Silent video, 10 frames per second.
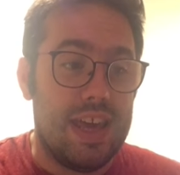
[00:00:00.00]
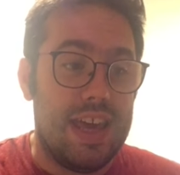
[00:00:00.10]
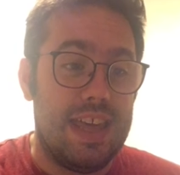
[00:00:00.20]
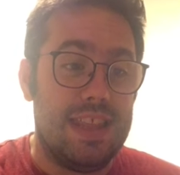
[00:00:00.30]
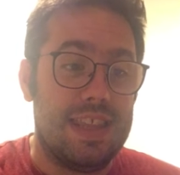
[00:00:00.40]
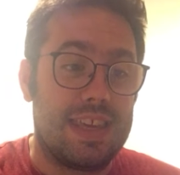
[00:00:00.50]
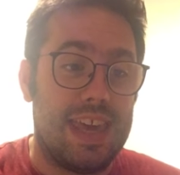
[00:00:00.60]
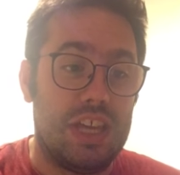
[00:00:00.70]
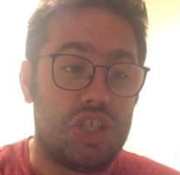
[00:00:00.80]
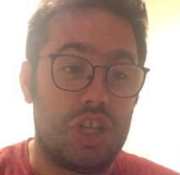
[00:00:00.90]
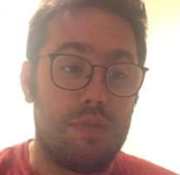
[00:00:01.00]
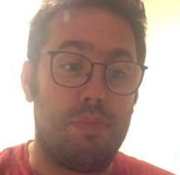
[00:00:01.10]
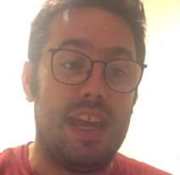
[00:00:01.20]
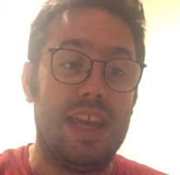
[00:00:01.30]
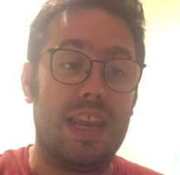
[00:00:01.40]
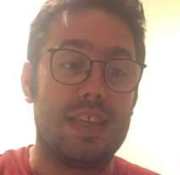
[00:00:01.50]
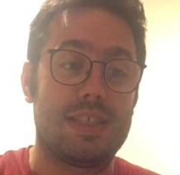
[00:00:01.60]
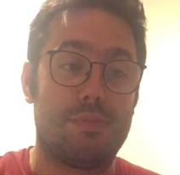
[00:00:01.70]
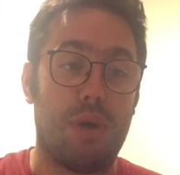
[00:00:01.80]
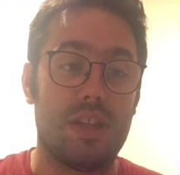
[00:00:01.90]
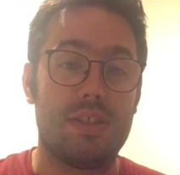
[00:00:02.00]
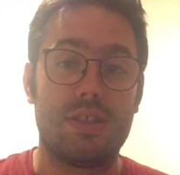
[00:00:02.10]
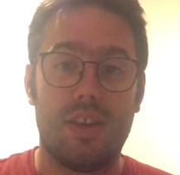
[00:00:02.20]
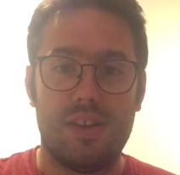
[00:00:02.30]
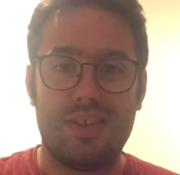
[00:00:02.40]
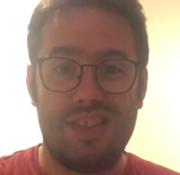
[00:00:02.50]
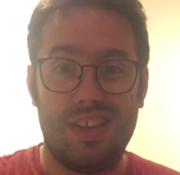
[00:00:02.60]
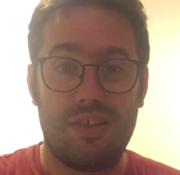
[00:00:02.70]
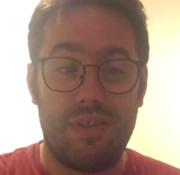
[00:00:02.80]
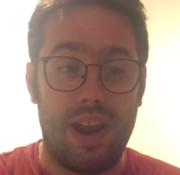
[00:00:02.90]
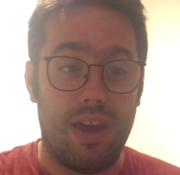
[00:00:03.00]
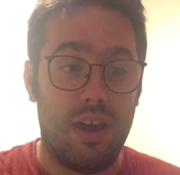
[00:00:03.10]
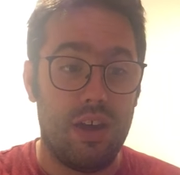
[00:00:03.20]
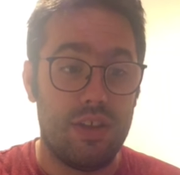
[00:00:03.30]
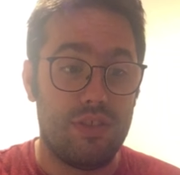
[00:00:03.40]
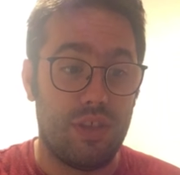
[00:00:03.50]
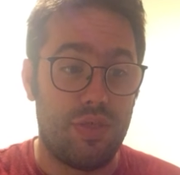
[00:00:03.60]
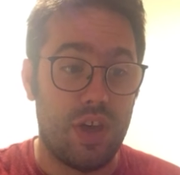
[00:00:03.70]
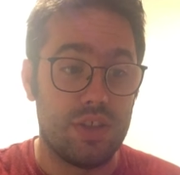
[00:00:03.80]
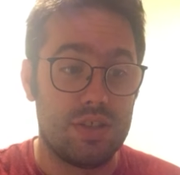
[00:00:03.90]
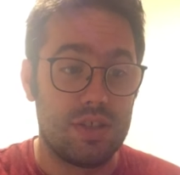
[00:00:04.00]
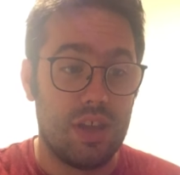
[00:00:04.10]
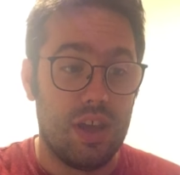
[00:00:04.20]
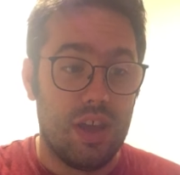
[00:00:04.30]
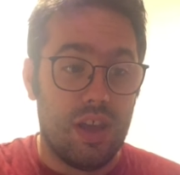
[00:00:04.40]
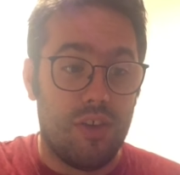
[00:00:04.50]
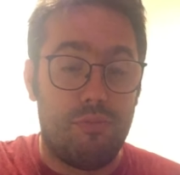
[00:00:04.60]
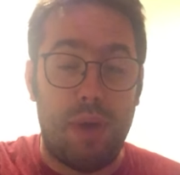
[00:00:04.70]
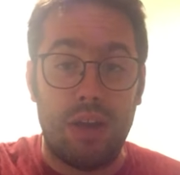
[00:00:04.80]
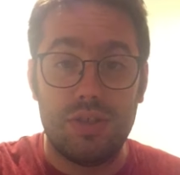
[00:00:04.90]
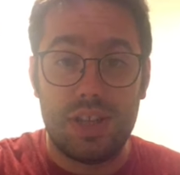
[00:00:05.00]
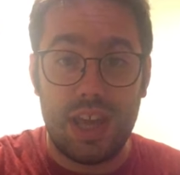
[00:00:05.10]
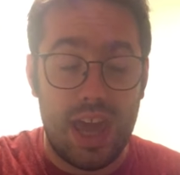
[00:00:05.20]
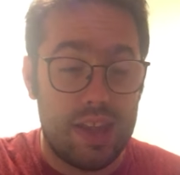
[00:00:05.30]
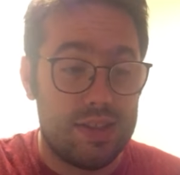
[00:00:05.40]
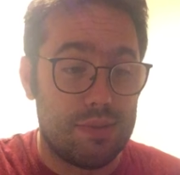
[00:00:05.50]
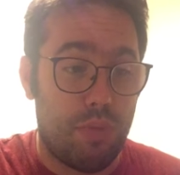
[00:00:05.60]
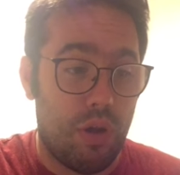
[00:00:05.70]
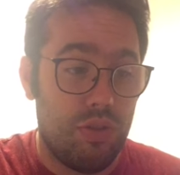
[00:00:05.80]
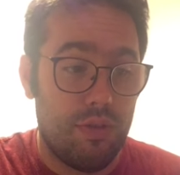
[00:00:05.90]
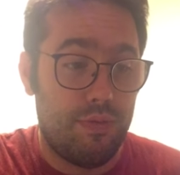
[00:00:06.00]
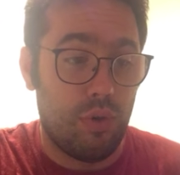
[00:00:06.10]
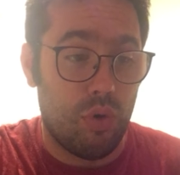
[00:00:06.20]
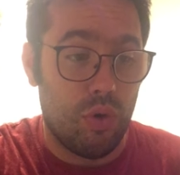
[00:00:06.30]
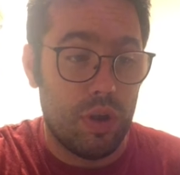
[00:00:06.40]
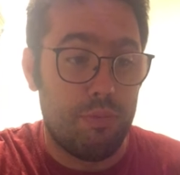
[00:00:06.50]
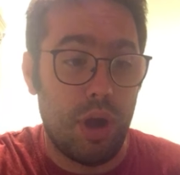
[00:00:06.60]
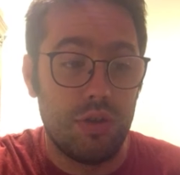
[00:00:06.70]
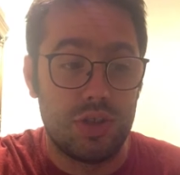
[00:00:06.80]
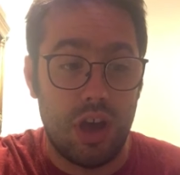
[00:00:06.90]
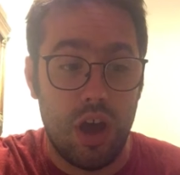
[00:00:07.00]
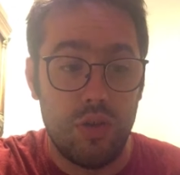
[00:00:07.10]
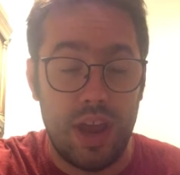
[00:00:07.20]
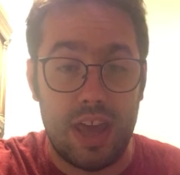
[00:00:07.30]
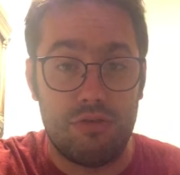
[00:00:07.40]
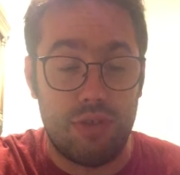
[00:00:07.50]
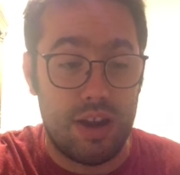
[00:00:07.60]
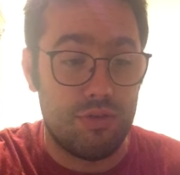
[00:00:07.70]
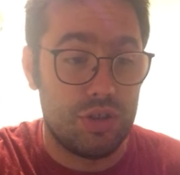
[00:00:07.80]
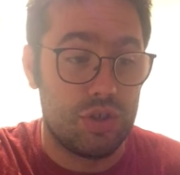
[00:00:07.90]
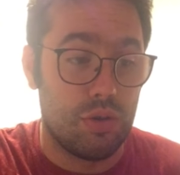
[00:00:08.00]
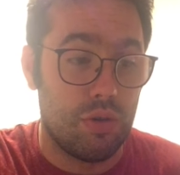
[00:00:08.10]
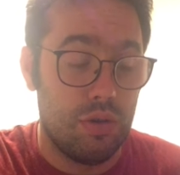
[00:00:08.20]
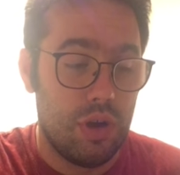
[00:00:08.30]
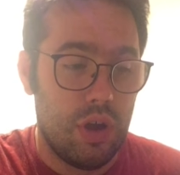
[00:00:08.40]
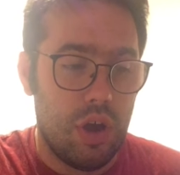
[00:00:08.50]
In the kitchen, peeling spuds, Cinderella heard the thuds of bouncing heads upon the floor and poked her own head round the door.